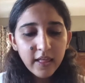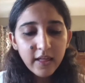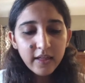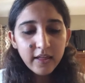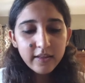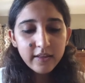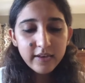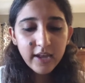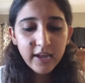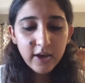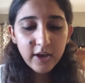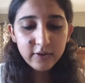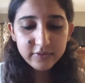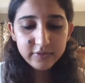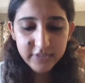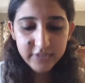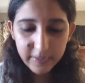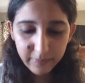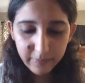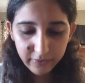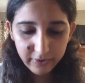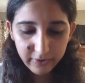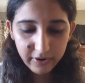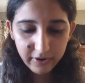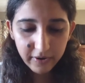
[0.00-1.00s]
Now,
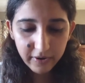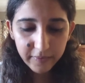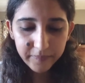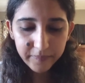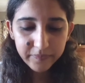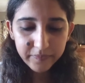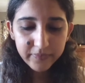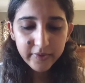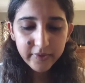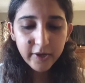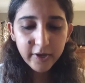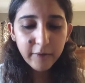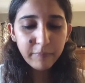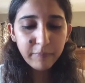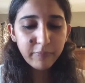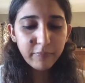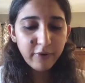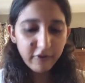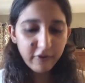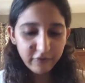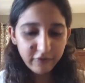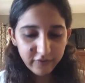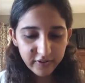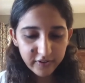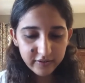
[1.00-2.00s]
Deborah, a
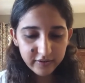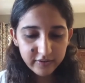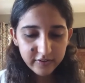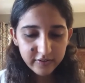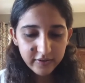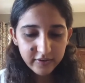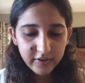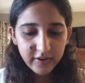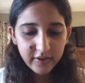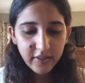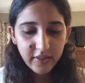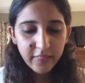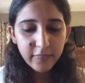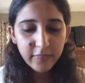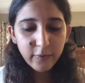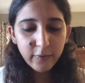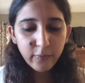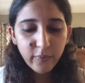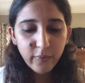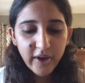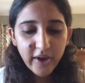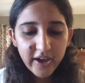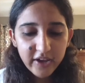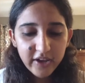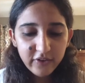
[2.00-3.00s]
prophet, the
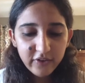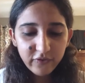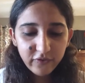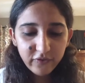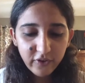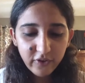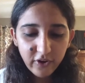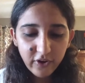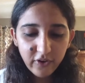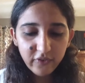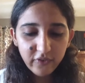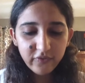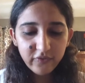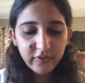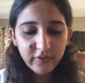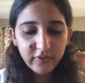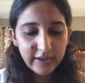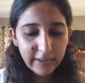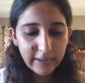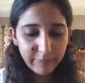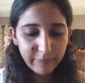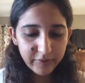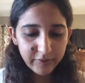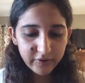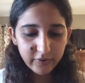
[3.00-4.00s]
wife of
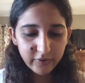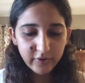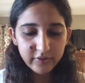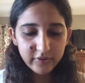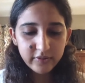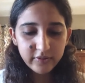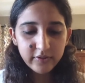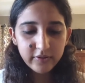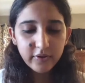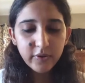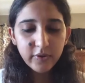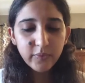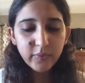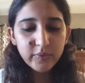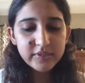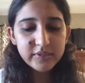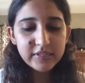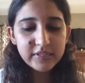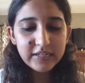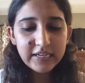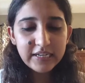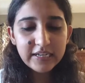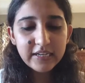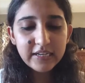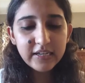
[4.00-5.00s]
Lapidoth, was
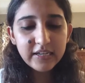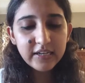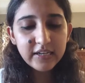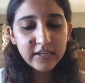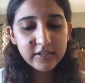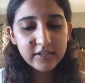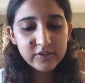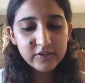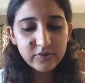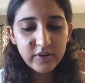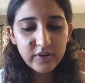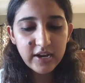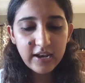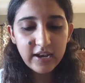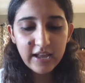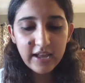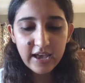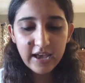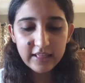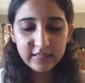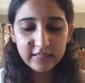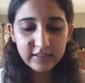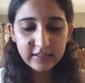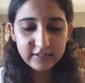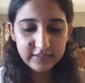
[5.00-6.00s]
leading Israel
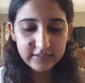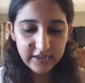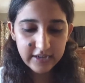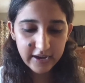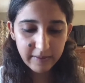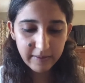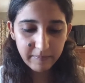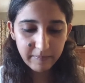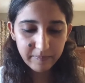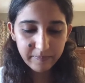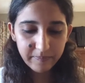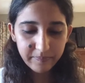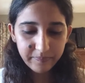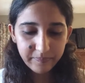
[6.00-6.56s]
at the time.